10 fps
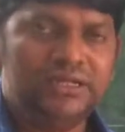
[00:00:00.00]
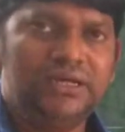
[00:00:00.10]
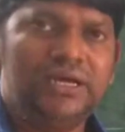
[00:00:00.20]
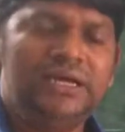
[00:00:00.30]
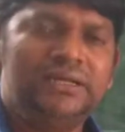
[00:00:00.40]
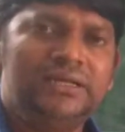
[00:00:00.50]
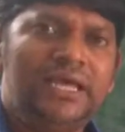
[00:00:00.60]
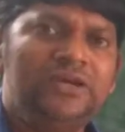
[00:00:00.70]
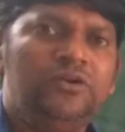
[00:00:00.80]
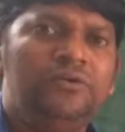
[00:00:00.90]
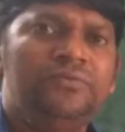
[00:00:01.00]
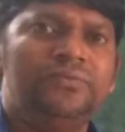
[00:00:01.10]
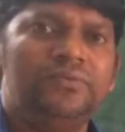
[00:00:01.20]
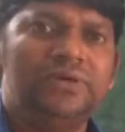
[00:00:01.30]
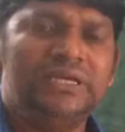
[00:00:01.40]
and lack of
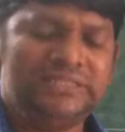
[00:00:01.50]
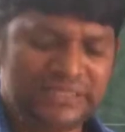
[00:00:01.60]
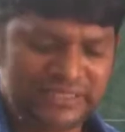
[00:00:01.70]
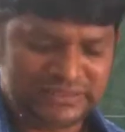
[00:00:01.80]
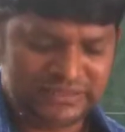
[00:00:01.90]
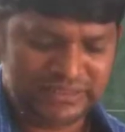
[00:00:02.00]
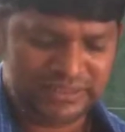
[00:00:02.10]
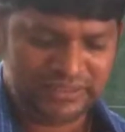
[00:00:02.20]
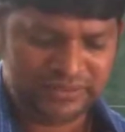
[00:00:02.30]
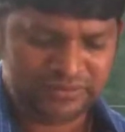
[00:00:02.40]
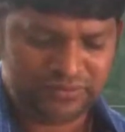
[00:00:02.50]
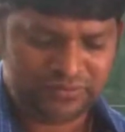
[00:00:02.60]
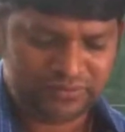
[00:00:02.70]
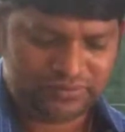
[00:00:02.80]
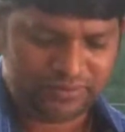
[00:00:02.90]
educational
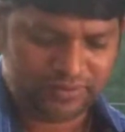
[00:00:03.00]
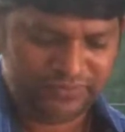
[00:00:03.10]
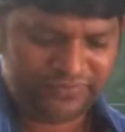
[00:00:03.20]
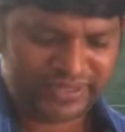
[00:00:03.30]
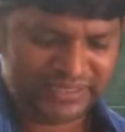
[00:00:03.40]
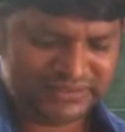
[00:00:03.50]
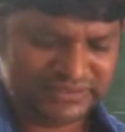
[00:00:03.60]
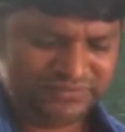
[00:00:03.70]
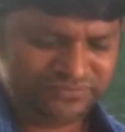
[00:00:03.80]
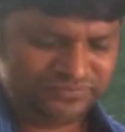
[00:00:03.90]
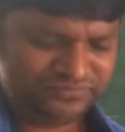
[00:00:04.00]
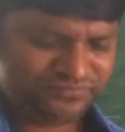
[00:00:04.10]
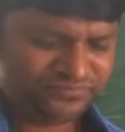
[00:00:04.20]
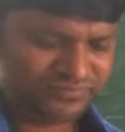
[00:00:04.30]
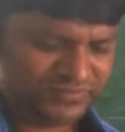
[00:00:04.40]
qualification.
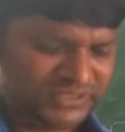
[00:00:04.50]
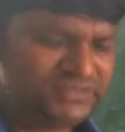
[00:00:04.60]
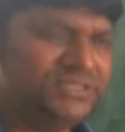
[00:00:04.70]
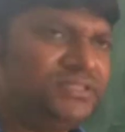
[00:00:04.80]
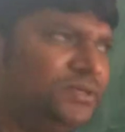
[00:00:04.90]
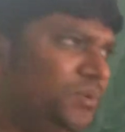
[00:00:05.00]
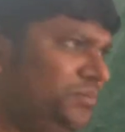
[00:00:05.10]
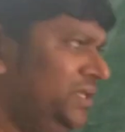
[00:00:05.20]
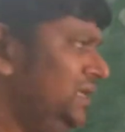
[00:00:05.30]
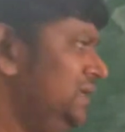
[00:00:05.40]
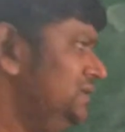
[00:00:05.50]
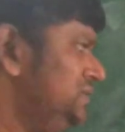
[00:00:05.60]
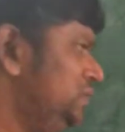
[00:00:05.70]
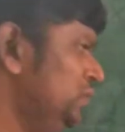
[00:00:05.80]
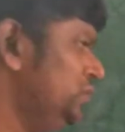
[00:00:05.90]
These are some of the
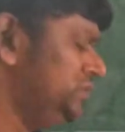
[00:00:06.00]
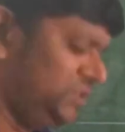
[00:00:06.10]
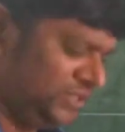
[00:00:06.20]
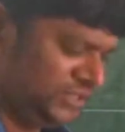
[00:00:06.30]
huge